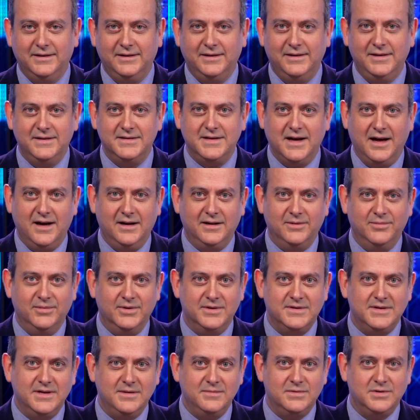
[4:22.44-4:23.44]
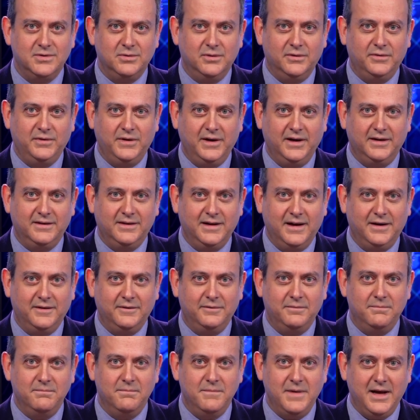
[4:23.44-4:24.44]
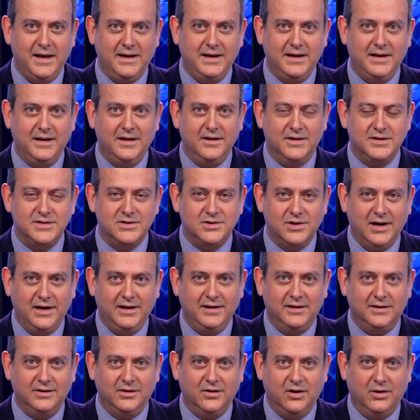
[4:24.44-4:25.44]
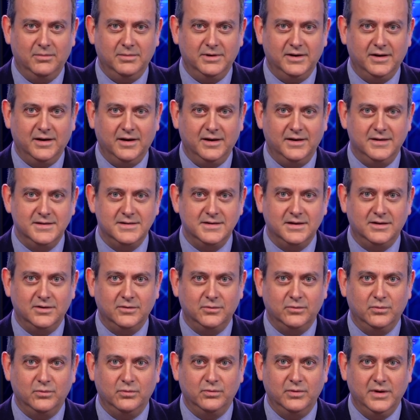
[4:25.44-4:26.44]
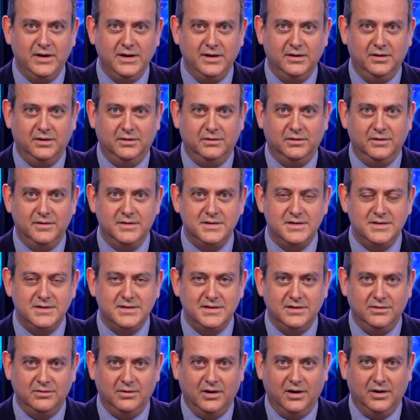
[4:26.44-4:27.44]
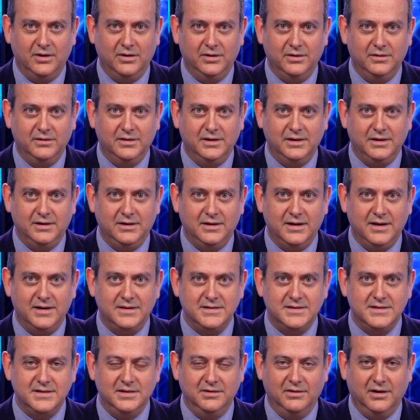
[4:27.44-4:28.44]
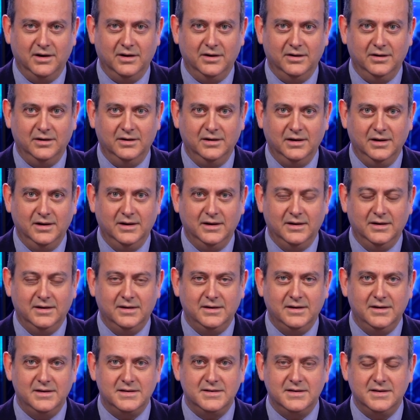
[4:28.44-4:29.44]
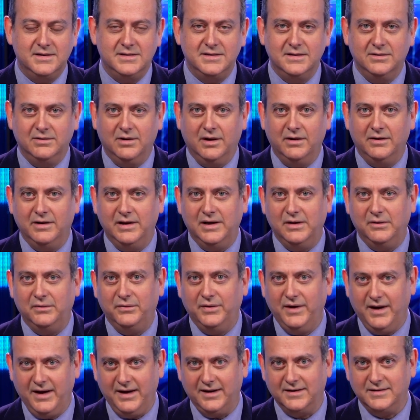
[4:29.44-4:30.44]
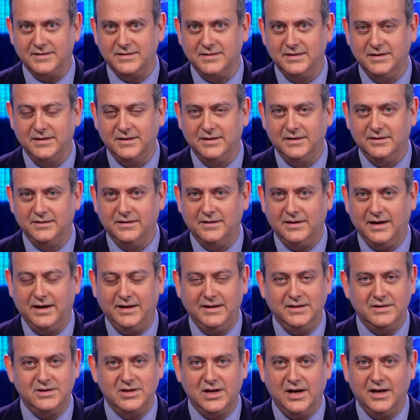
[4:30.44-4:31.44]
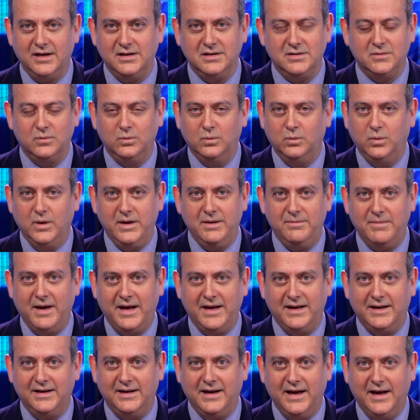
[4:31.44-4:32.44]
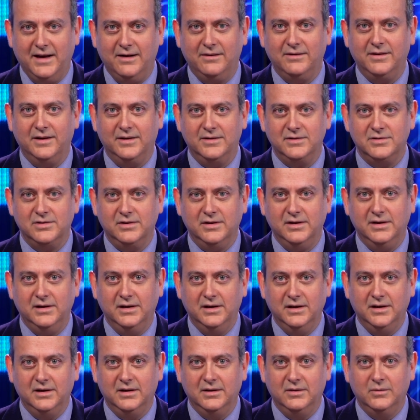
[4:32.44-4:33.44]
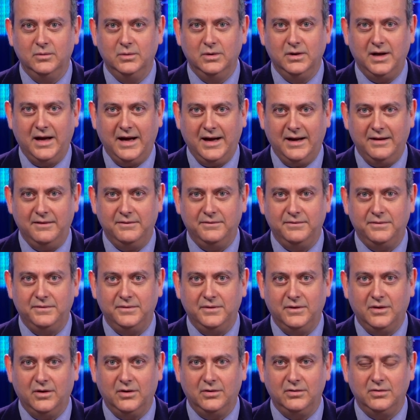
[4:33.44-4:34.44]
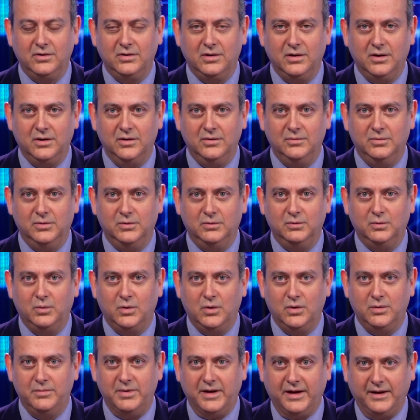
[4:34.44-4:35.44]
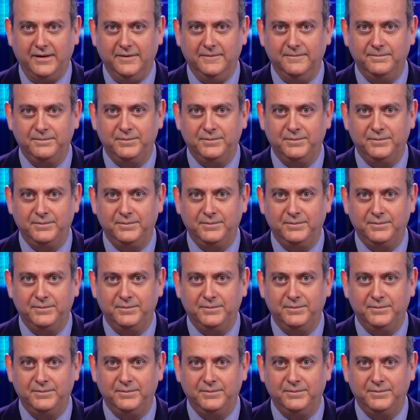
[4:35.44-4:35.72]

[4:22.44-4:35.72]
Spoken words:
His argument seems to reflect that of many Australian commentators, that the real zero in net zero is the zero effect that any change we make in our country would have on global warming.